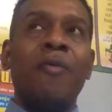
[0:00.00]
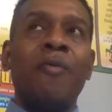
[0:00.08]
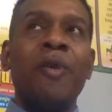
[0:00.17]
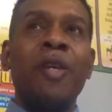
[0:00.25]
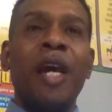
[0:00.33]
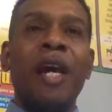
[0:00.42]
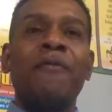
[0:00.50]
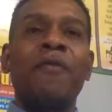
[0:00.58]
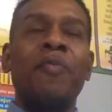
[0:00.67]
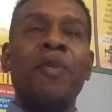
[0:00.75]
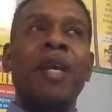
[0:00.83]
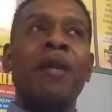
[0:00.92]
we have to
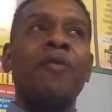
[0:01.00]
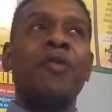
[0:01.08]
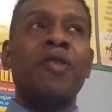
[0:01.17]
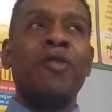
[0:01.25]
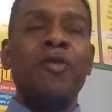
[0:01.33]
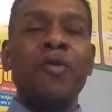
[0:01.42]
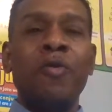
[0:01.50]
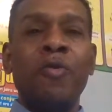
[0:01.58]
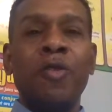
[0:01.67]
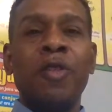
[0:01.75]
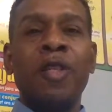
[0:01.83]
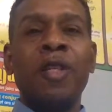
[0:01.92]
be able to
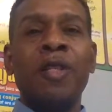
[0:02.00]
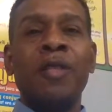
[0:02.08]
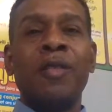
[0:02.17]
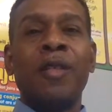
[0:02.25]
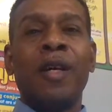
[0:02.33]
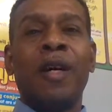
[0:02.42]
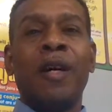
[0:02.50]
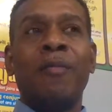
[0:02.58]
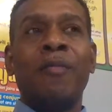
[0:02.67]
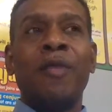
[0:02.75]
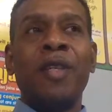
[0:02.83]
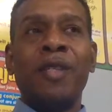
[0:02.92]
use these
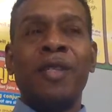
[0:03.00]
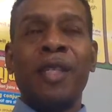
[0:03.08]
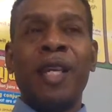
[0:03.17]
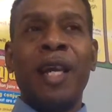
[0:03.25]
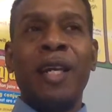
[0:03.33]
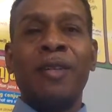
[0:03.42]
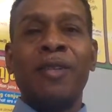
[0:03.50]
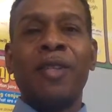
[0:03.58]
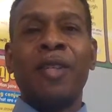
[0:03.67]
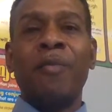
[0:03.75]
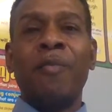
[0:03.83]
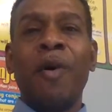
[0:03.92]
standards
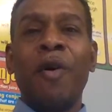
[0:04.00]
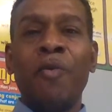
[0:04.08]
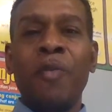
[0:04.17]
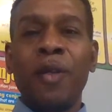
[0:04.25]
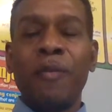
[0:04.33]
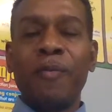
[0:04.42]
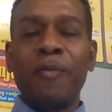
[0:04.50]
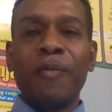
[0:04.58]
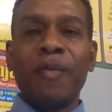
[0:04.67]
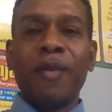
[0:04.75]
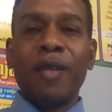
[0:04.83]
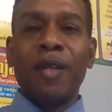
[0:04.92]
in the moment.
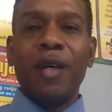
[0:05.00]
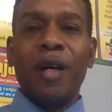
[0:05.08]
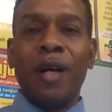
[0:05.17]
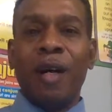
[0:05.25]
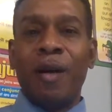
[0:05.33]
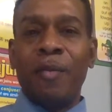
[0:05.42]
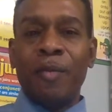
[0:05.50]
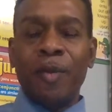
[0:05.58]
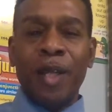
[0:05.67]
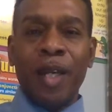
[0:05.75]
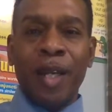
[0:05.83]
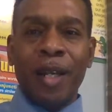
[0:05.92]

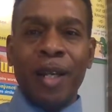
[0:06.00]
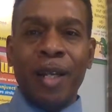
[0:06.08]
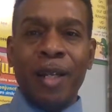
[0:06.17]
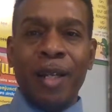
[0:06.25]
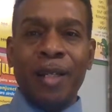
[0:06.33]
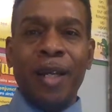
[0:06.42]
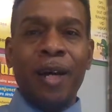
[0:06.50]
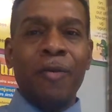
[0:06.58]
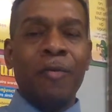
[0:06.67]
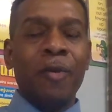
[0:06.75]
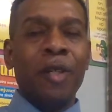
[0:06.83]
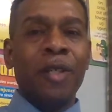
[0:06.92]
And
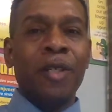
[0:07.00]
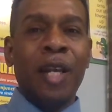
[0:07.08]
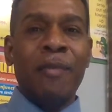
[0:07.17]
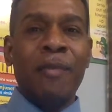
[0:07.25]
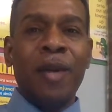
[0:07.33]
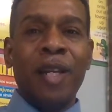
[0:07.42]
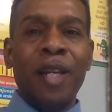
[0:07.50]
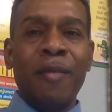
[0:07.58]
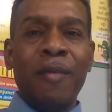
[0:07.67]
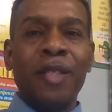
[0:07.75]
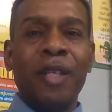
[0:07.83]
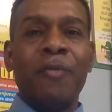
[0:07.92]
what does that mean? That
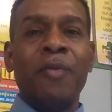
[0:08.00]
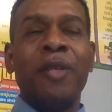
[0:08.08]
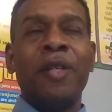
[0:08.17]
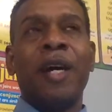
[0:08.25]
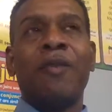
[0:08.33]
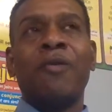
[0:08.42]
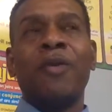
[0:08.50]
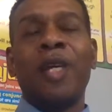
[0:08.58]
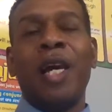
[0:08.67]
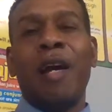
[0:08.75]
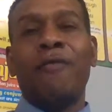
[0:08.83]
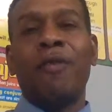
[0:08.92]
means that we not
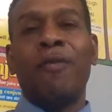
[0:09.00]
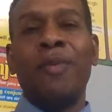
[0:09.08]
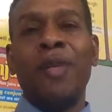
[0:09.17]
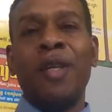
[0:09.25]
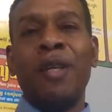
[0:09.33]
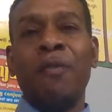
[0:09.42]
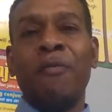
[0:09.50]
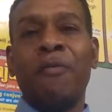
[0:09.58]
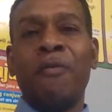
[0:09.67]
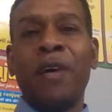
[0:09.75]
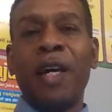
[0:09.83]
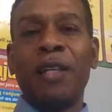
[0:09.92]
only have to be
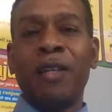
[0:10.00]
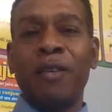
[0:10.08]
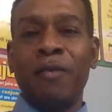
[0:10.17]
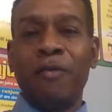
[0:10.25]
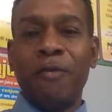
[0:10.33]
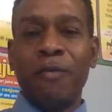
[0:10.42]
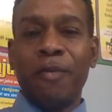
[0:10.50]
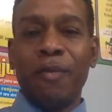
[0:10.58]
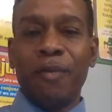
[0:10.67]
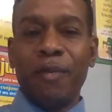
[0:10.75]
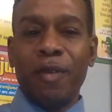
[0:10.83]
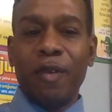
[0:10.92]
effective,
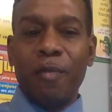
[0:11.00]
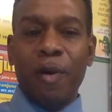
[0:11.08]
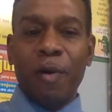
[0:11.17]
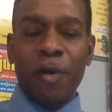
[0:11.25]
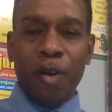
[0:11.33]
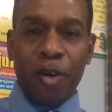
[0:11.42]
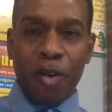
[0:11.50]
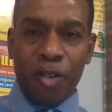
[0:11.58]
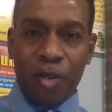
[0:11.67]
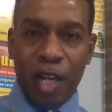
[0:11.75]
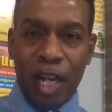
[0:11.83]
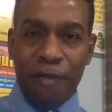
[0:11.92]
but we
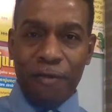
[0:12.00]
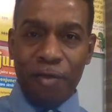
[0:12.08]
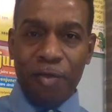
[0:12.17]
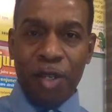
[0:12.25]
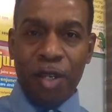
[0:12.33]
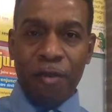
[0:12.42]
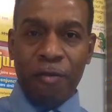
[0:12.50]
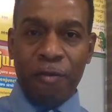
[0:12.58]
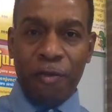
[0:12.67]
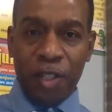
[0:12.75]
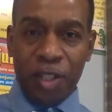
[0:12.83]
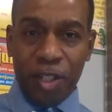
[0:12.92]
also have to be
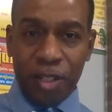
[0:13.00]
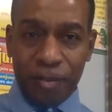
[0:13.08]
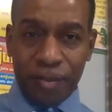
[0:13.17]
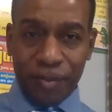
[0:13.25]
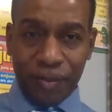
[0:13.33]
efficient